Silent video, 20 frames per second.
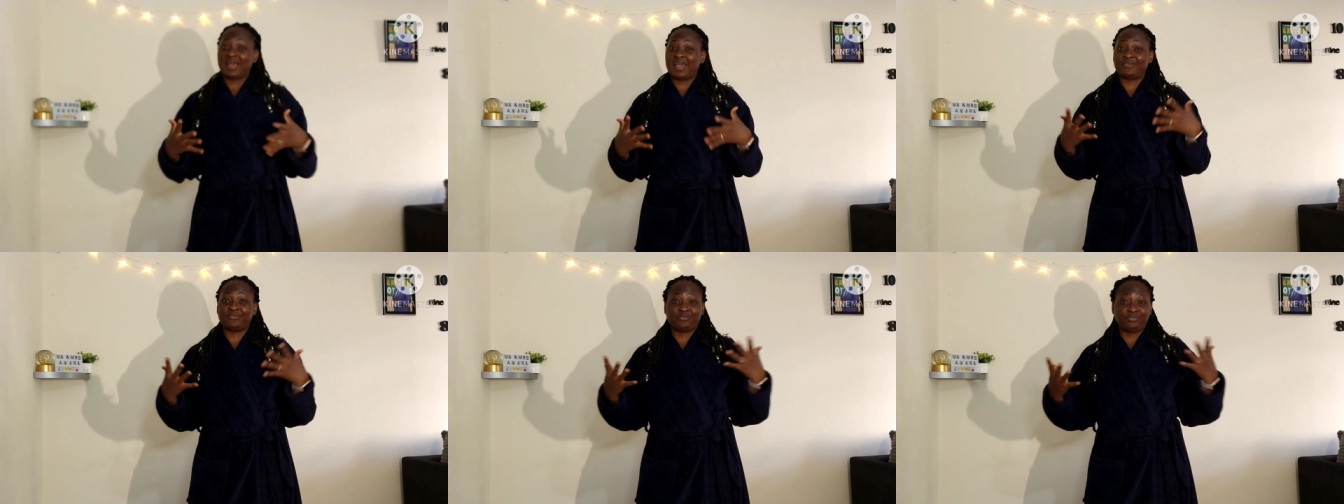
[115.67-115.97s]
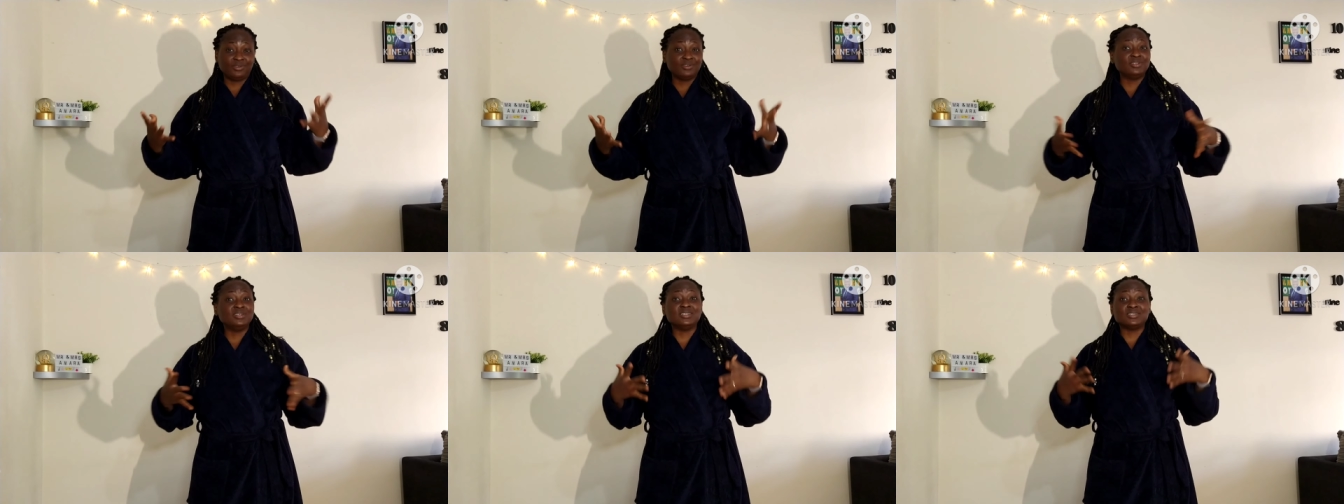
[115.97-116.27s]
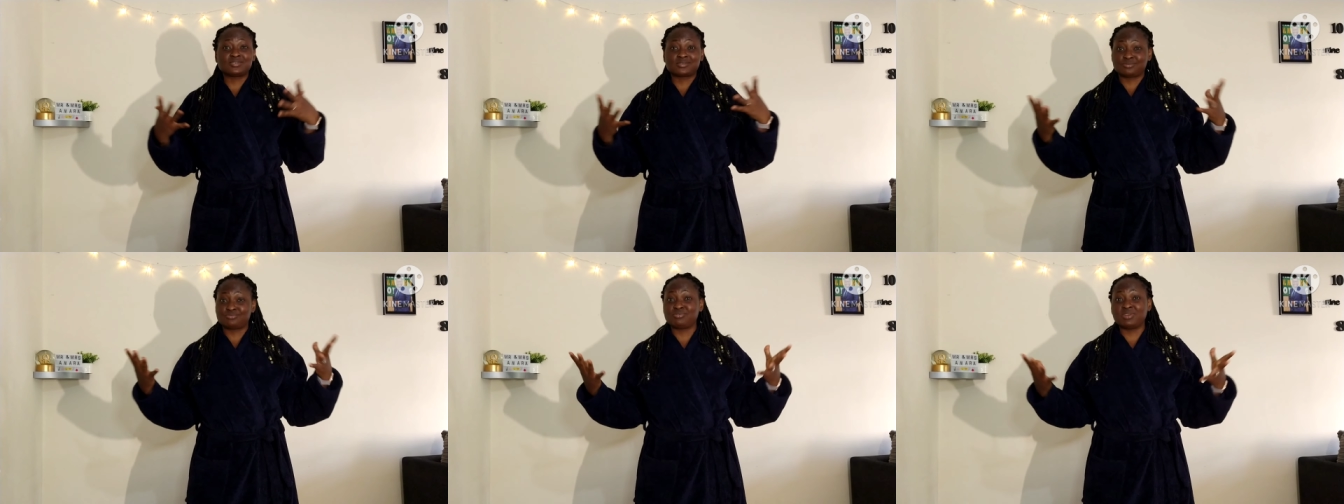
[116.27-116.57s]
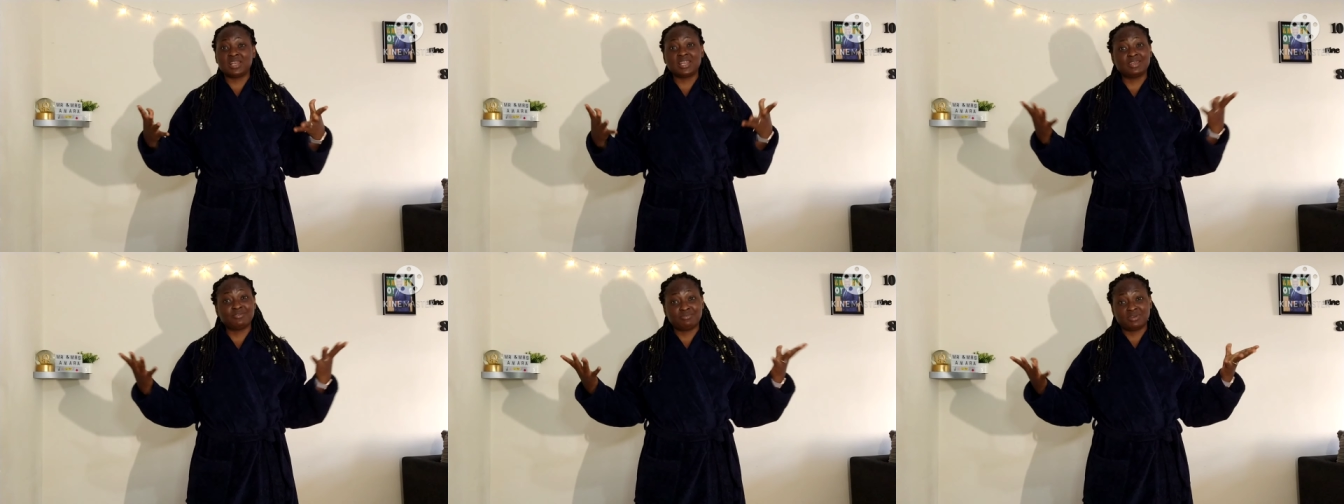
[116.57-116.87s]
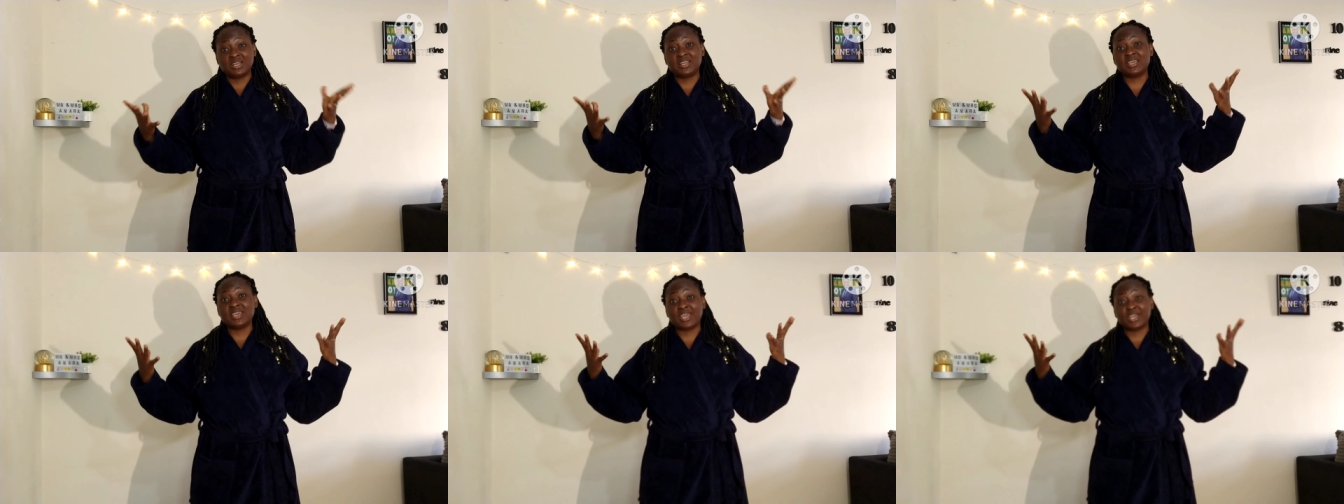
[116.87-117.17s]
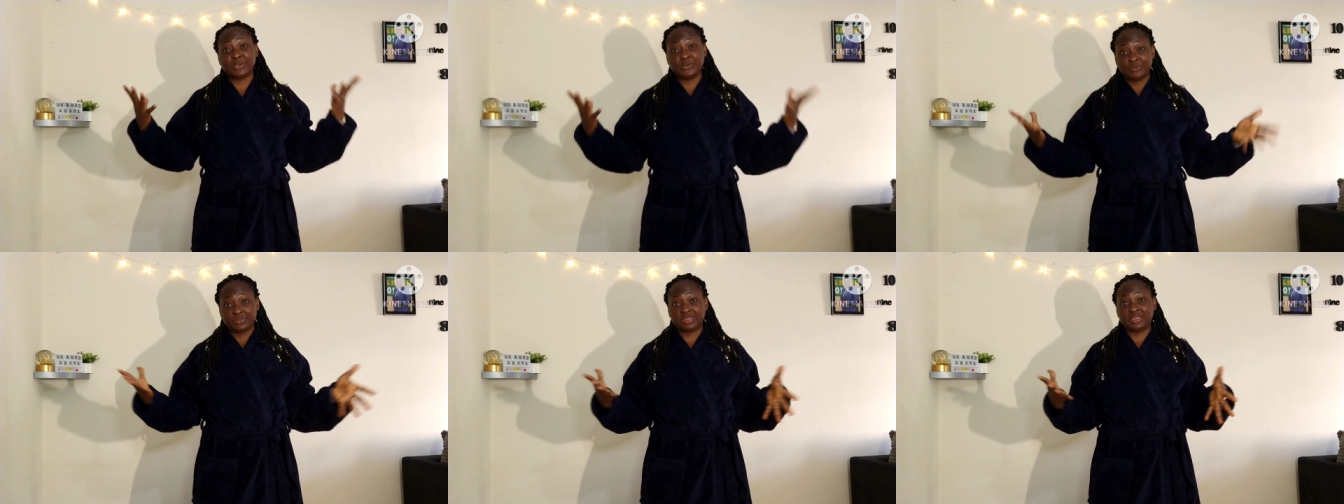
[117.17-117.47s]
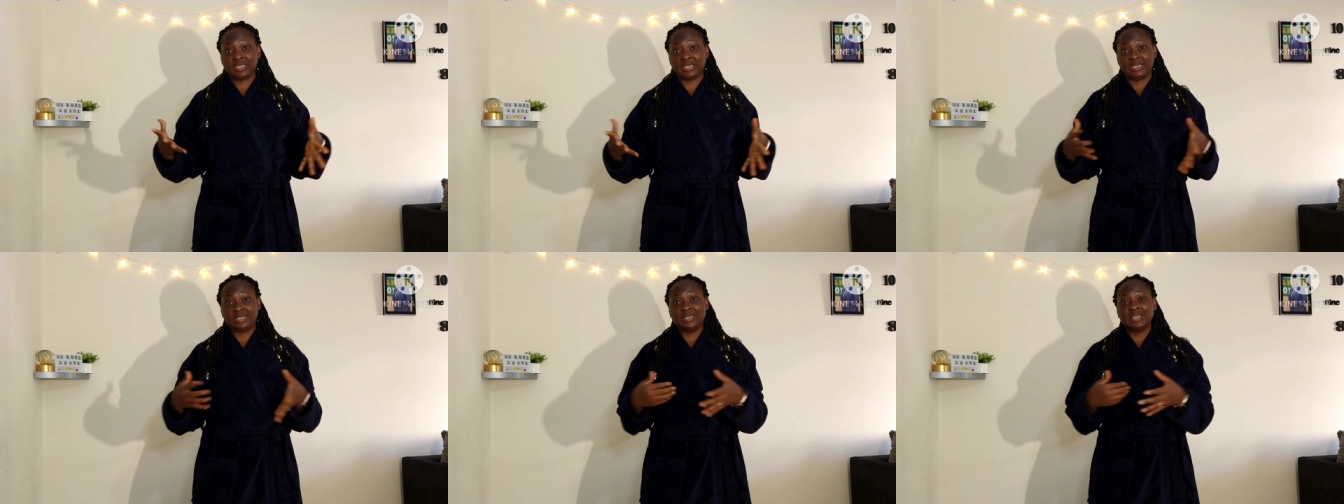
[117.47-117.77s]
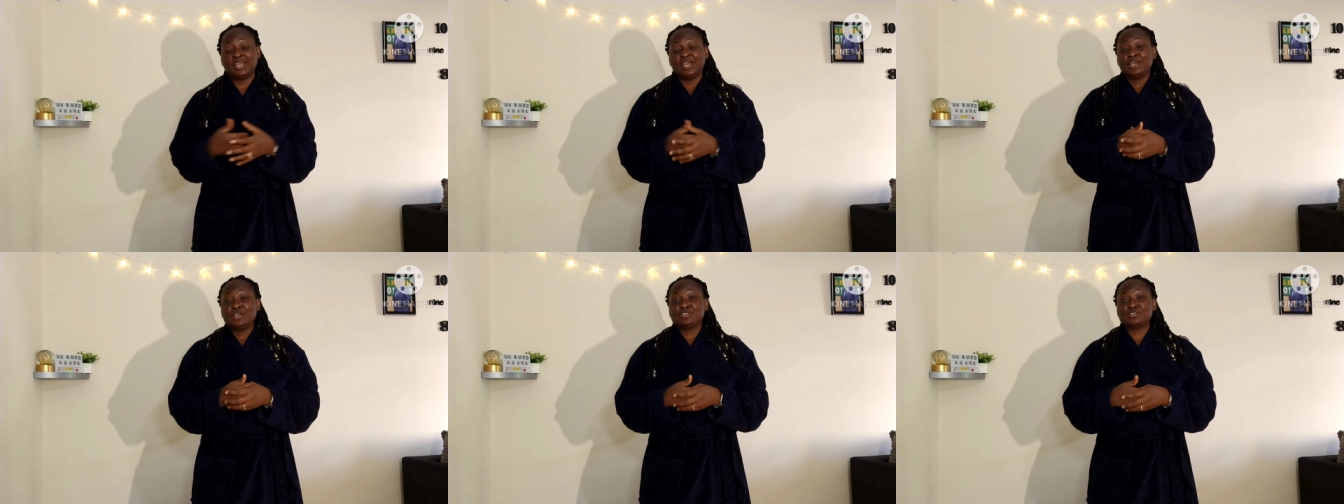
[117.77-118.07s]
I feel it's really, really a good thing.